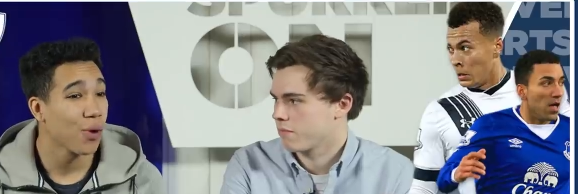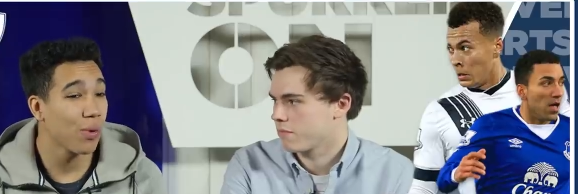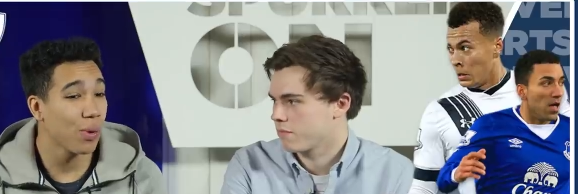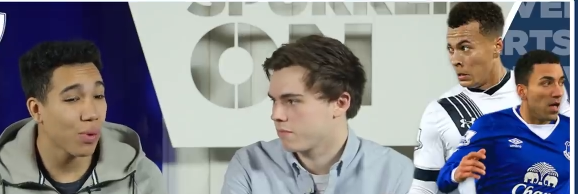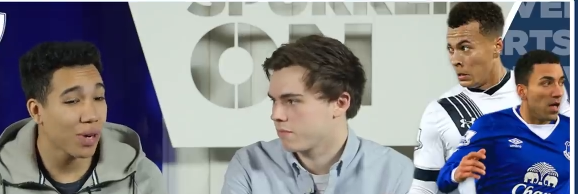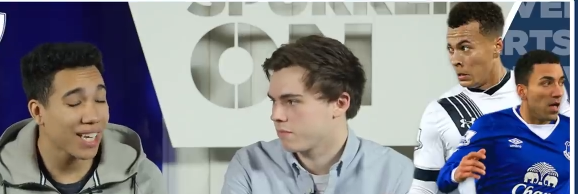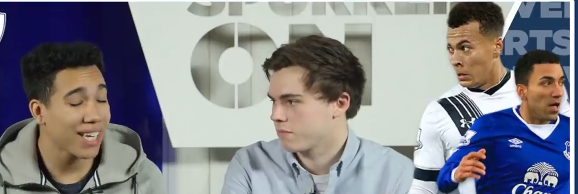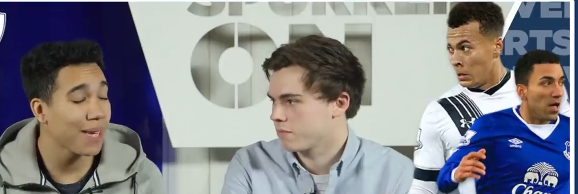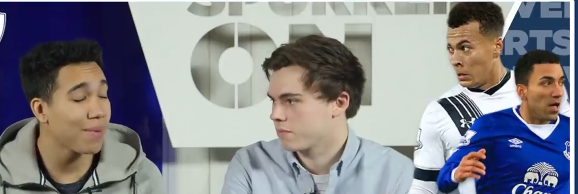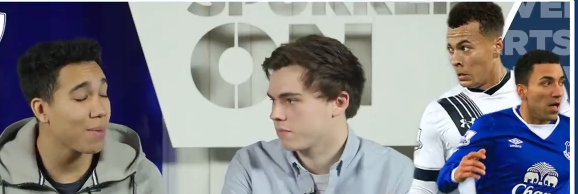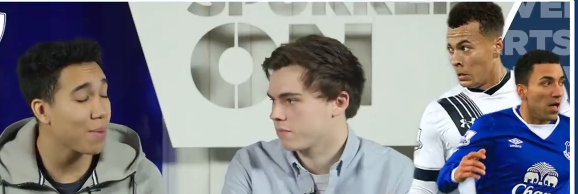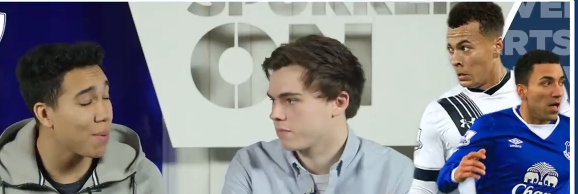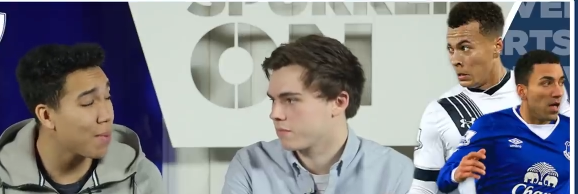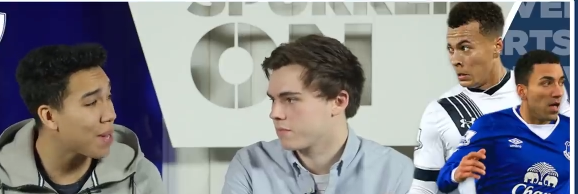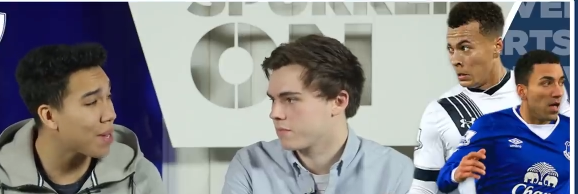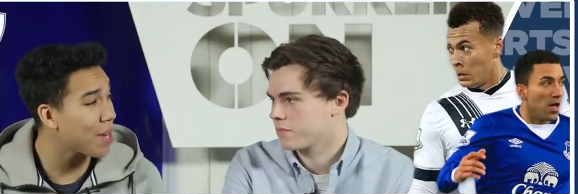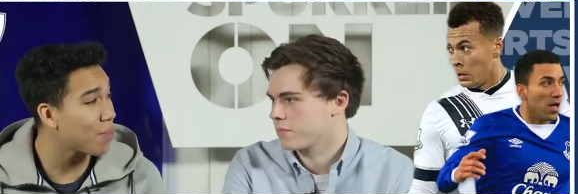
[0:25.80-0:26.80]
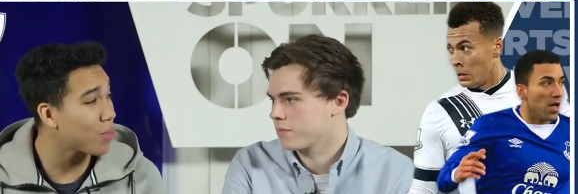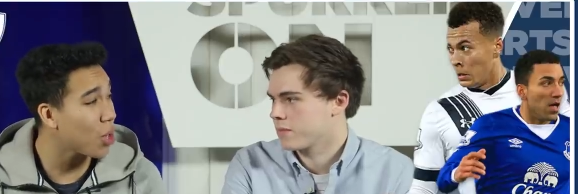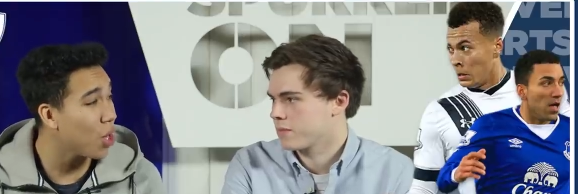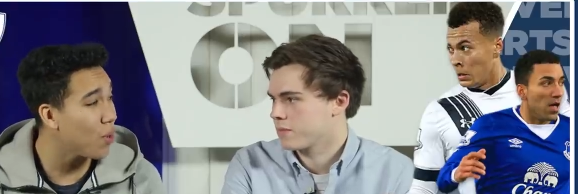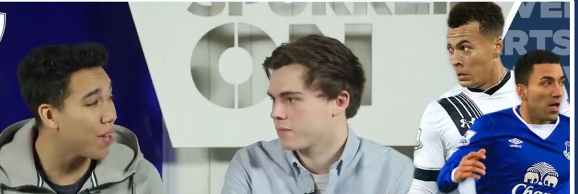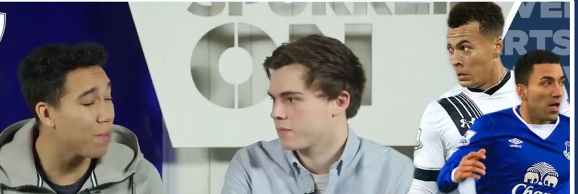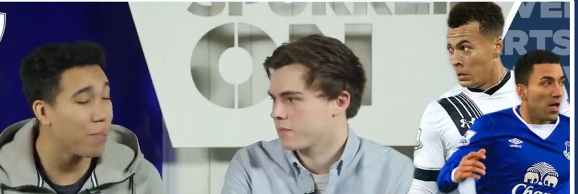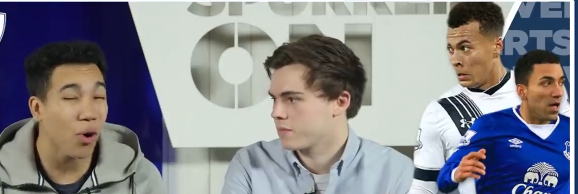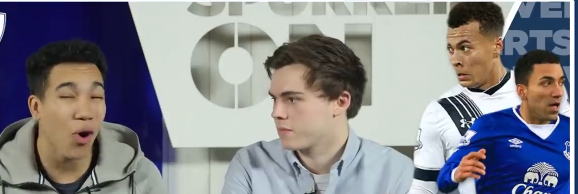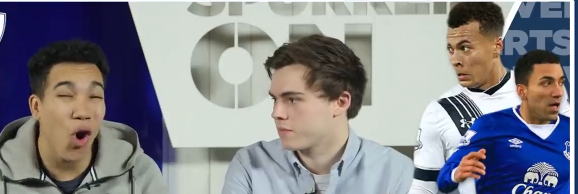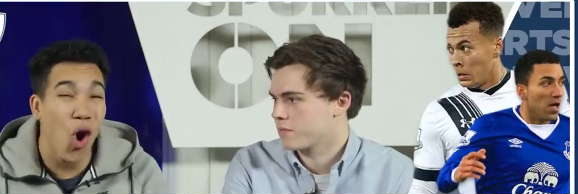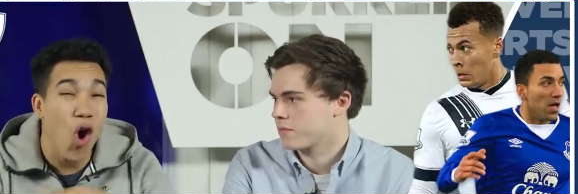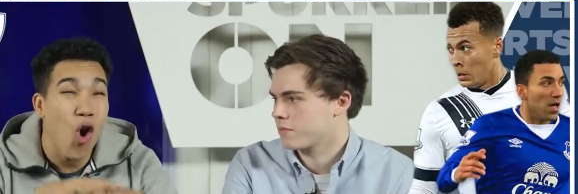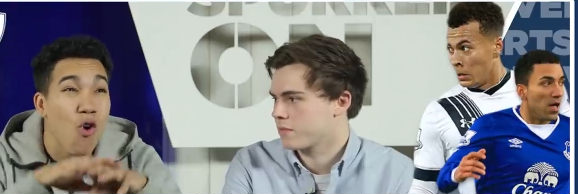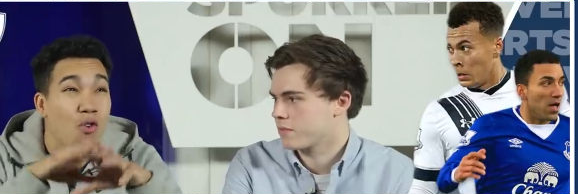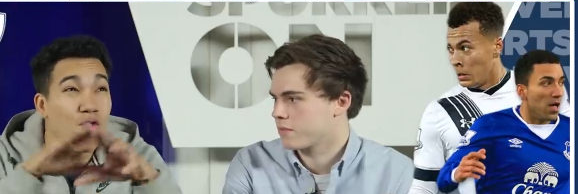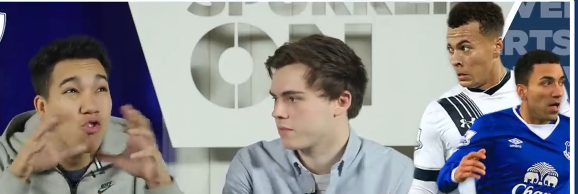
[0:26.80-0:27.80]
Speaker 1: we want to keep the momentum going. But
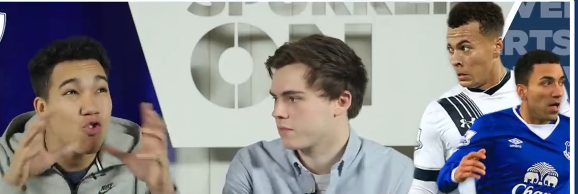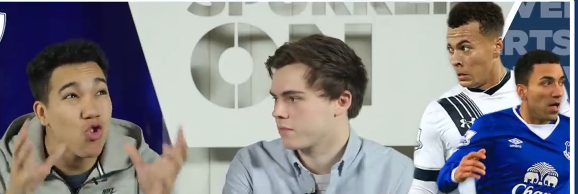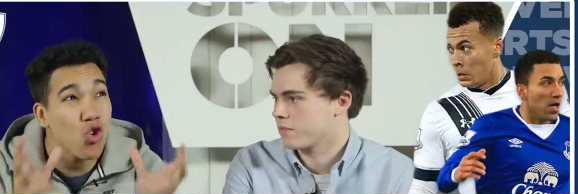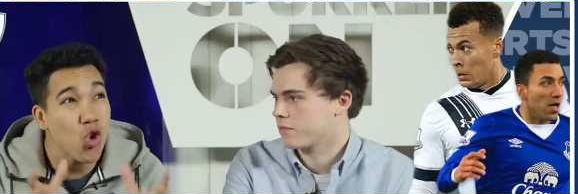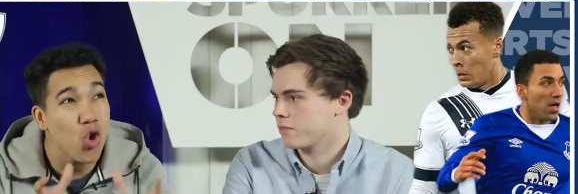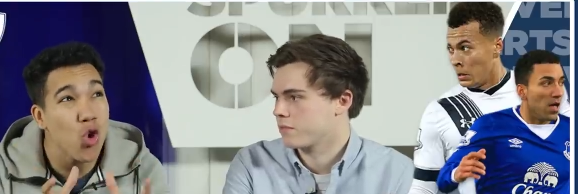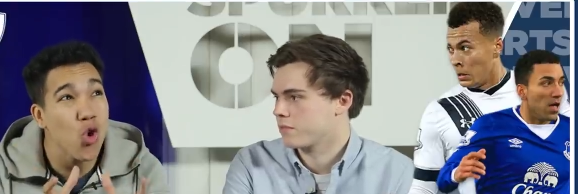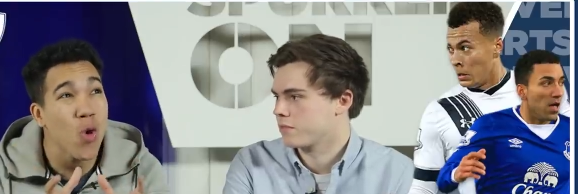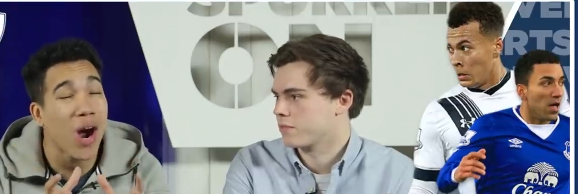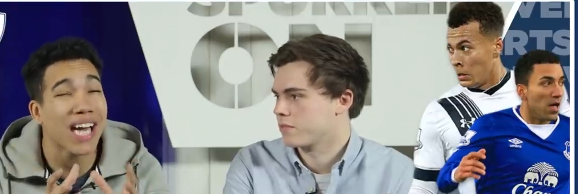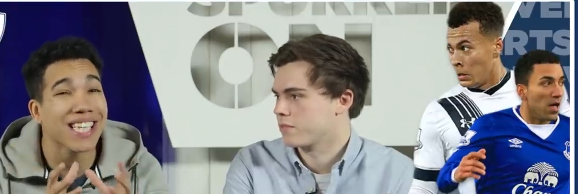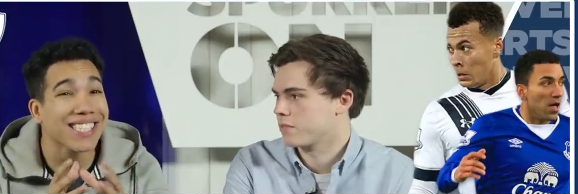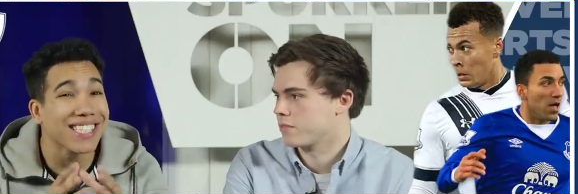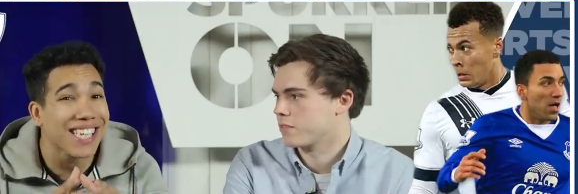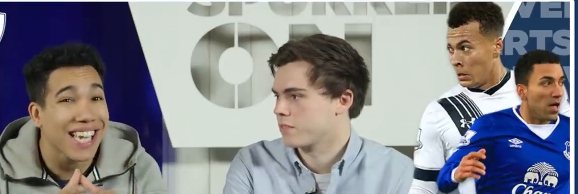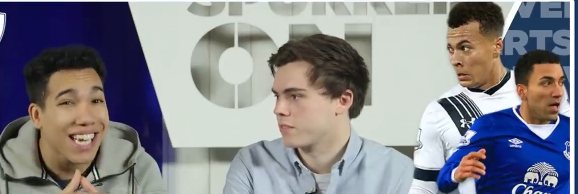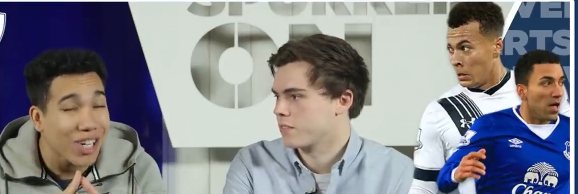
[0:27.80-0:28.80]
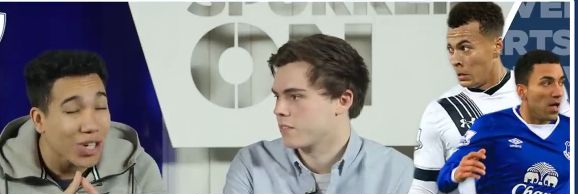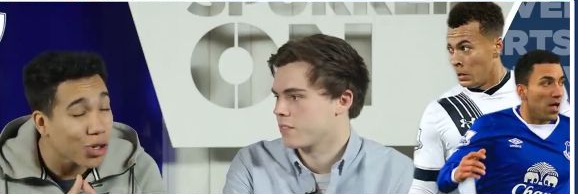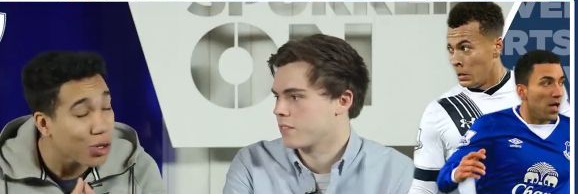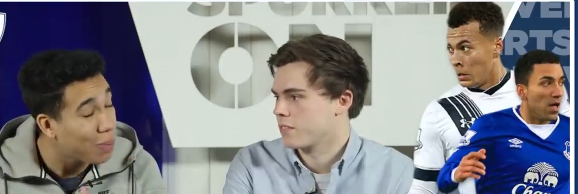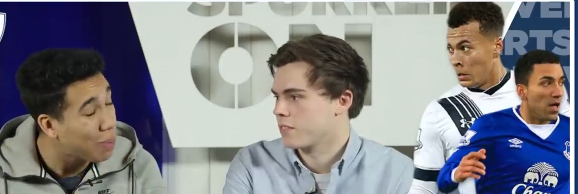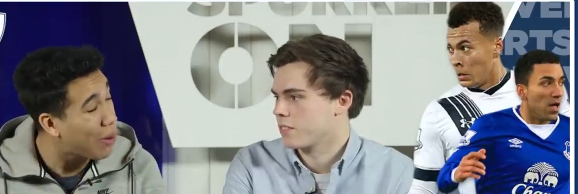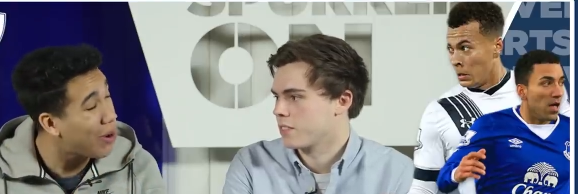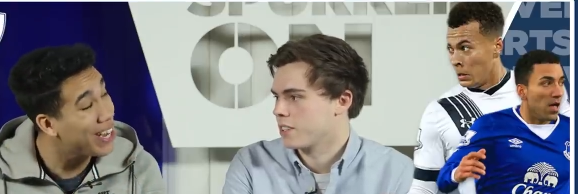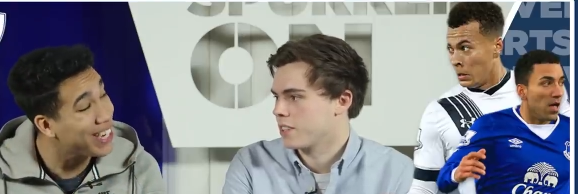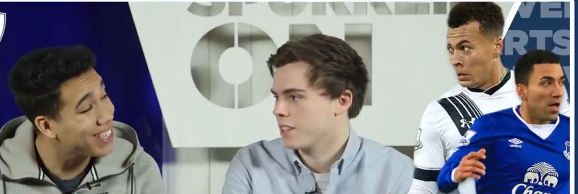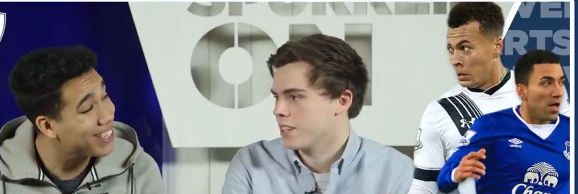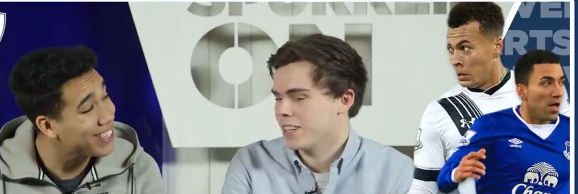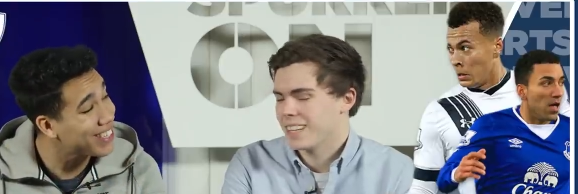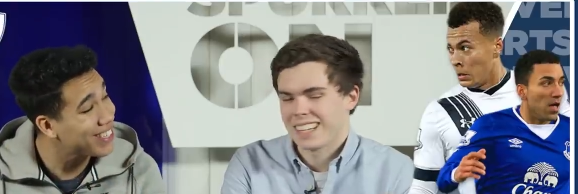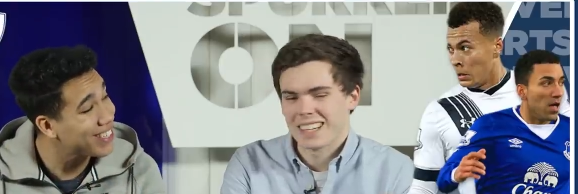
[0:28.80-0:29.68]
overall, I'd say a good point